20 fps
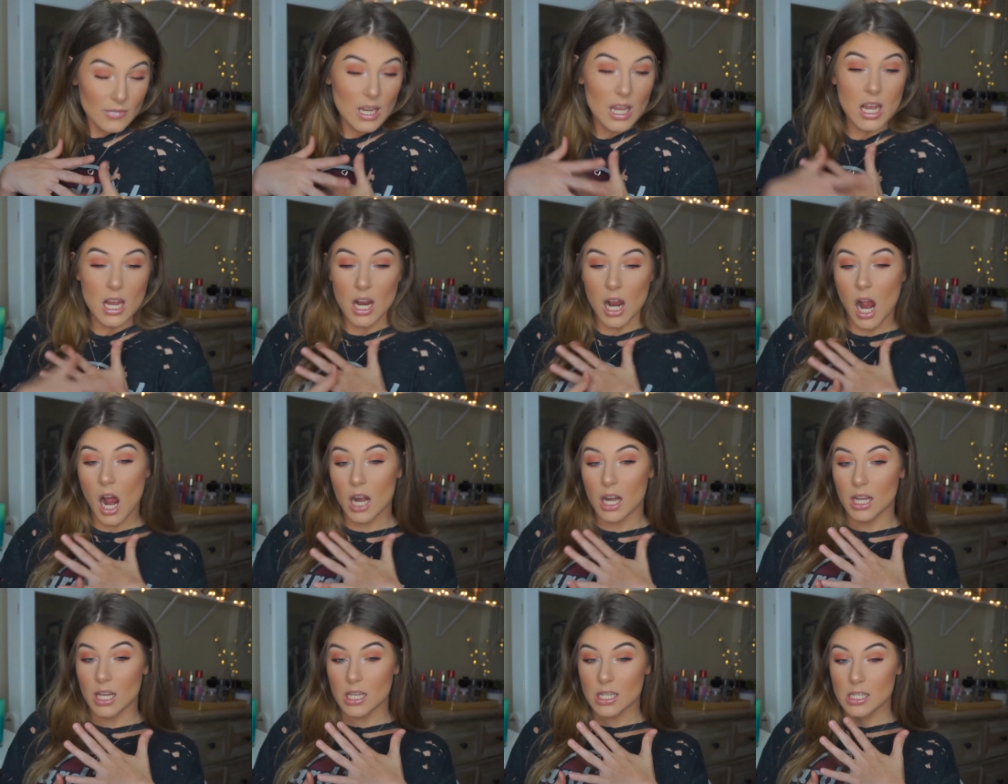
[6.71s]

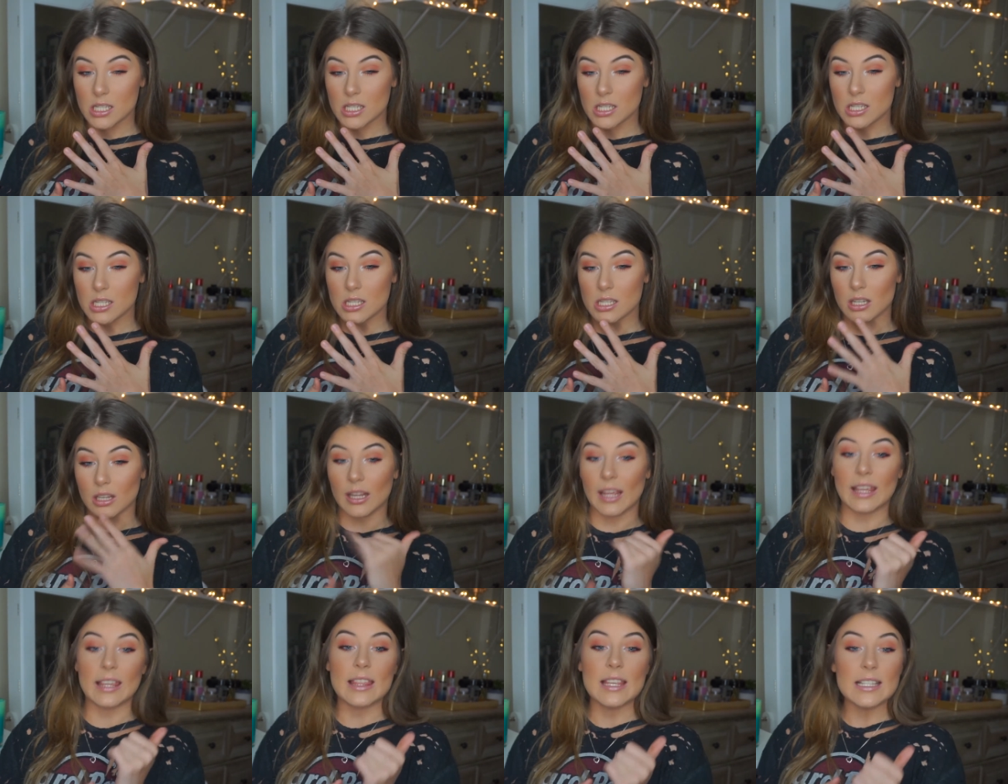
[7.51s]
goddess.
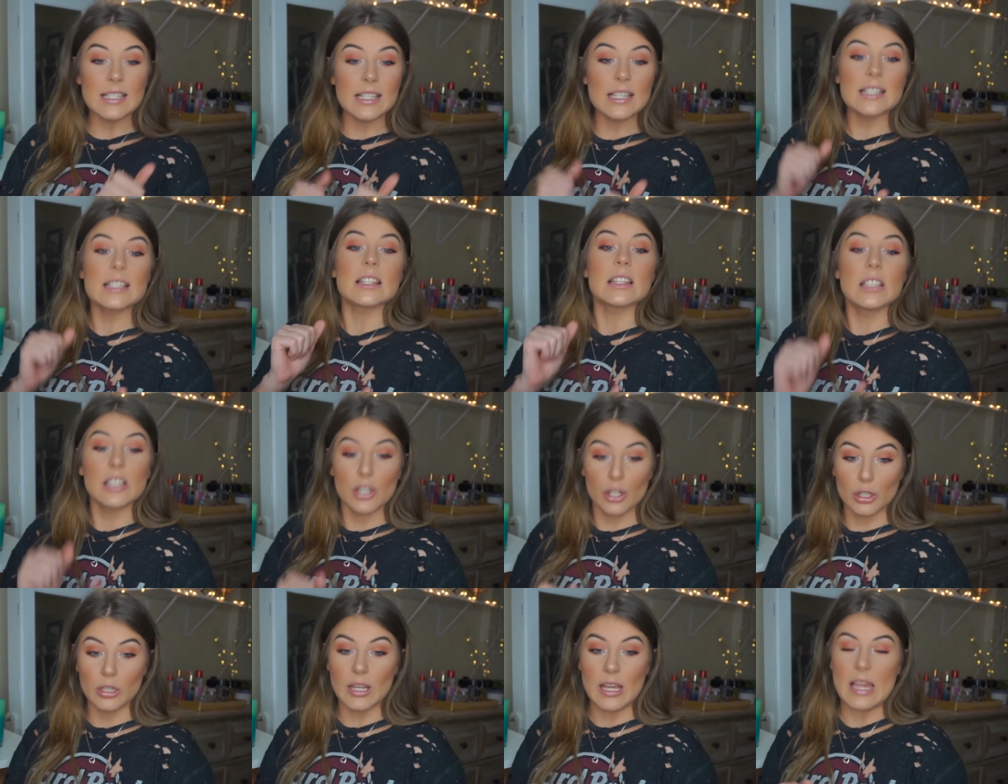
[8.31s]
Like this is
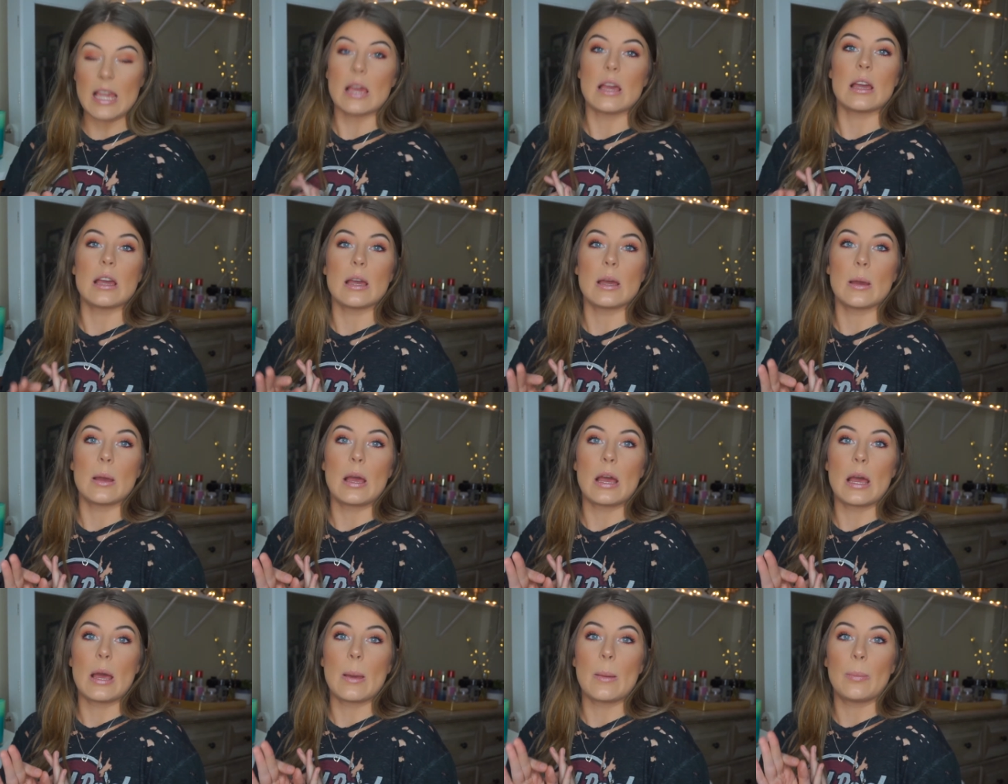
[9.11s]
literally
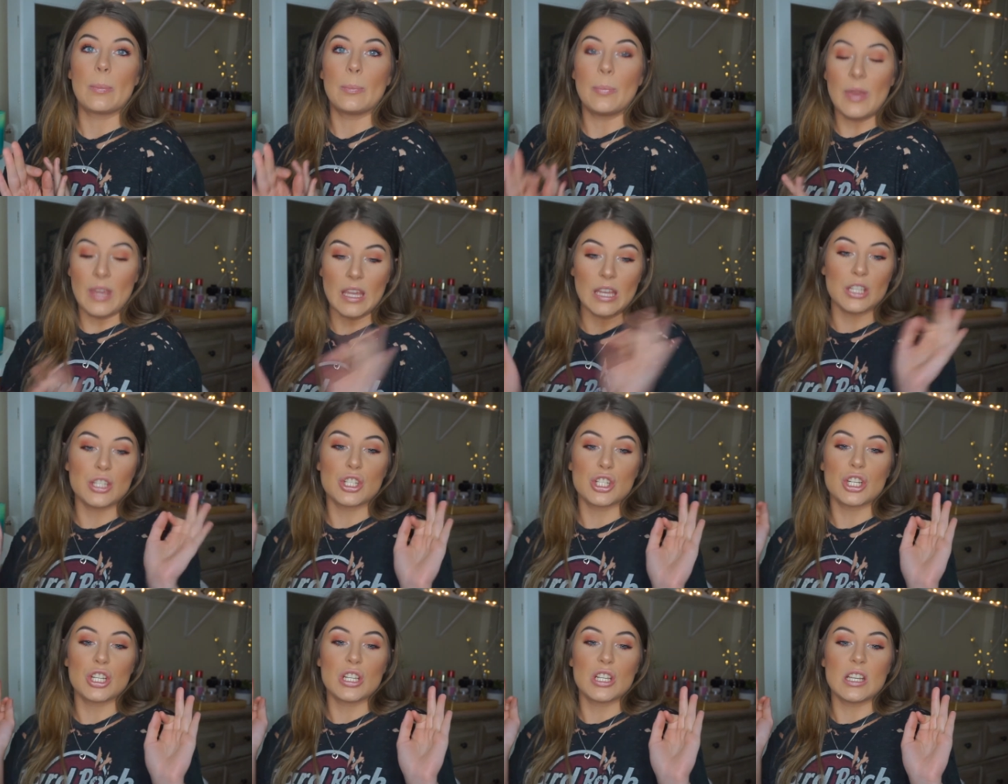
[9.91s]

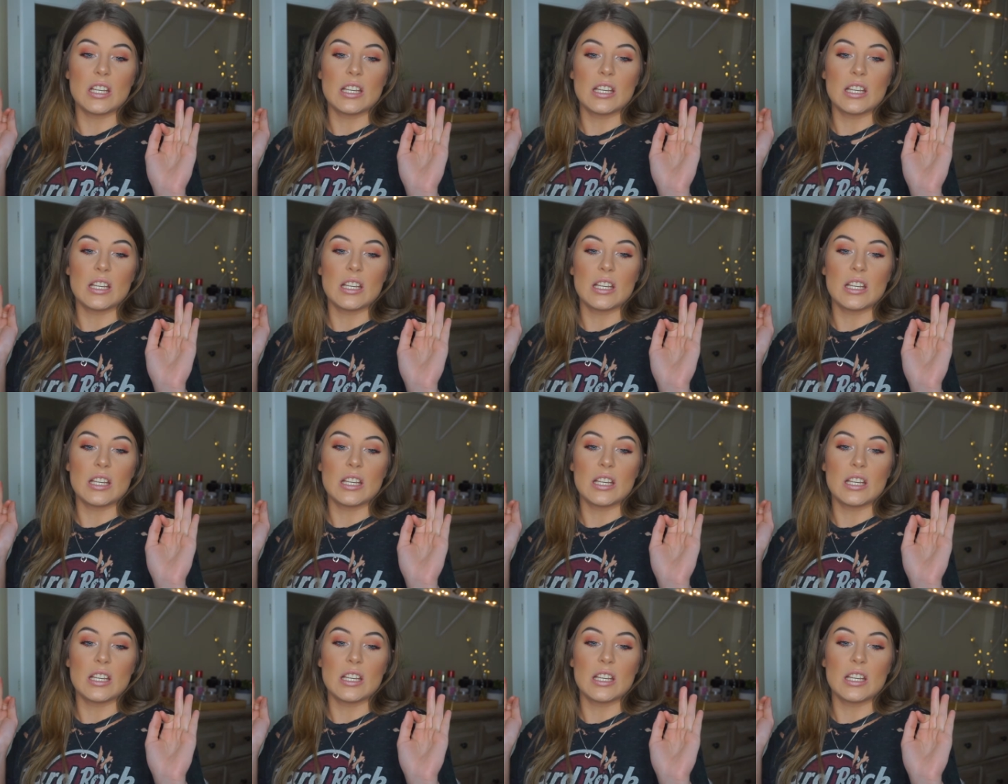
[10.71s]
peach.